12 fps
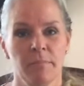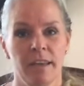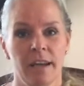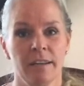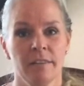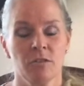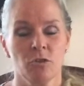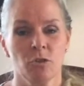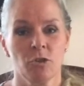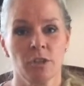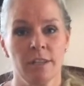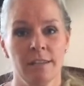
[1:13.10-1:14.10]
That is
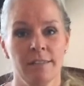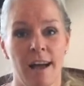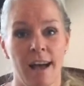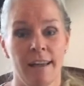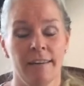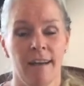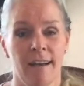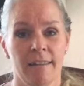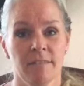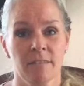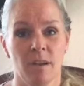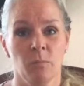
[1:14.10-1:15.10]
usually not
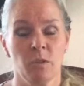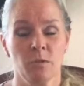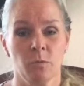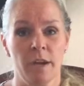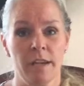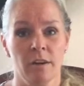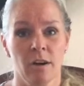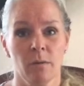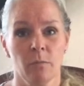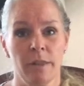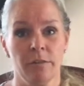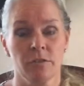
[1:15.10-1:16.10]
on someone's radar
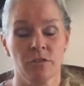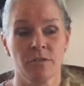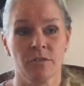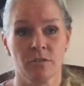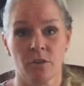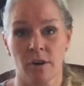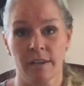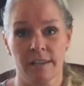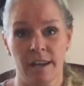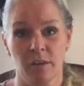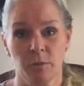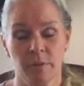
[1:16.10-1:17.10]
when they're just starting
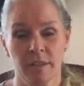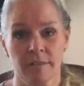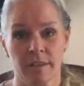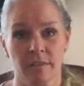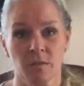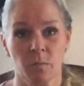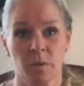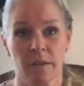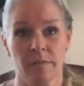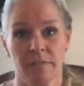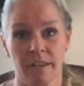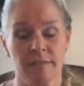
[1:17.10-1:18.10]
out a business, but
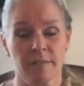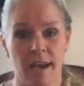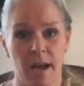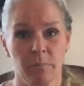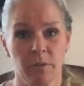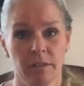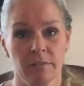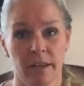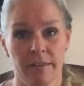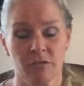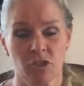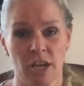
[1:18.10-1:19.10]
things happen,
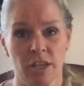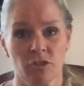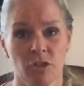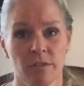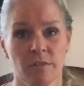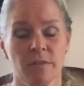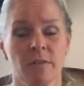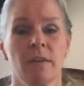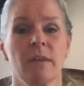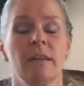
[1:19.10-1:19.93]
life changes,